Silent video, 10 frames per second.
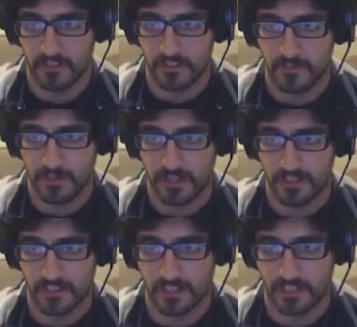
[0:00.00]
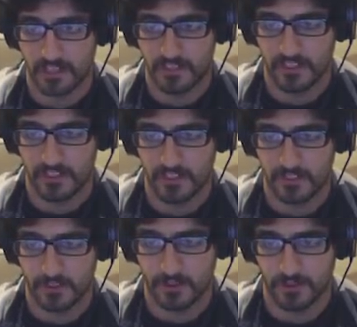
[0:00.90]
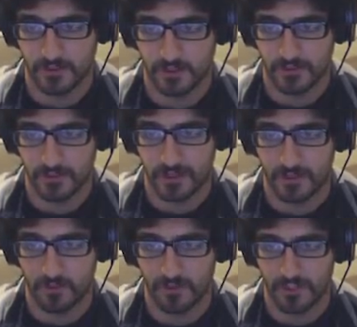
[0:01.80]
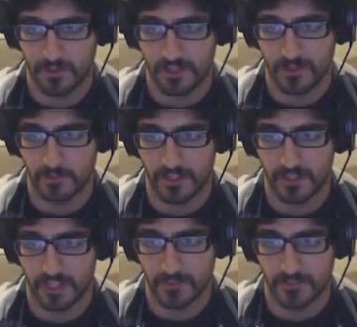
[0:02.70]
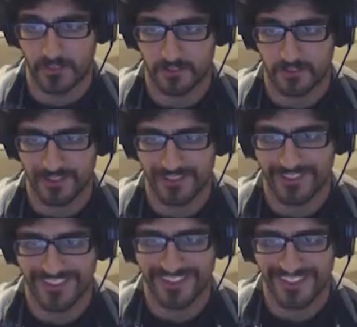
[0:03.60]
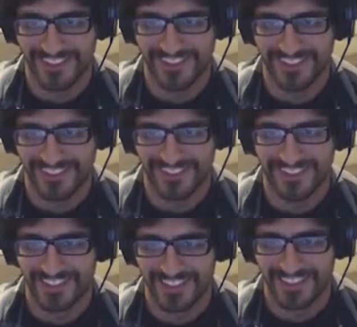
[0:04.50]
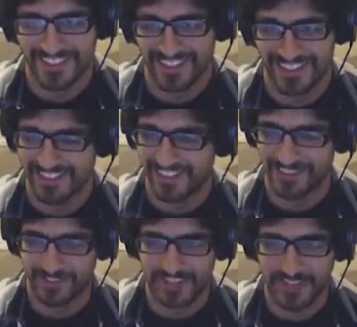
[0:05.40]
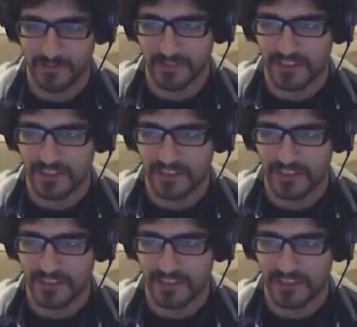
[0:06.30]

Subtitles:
back in the day, and we always dreamed about one day becoming game testers. That never happened.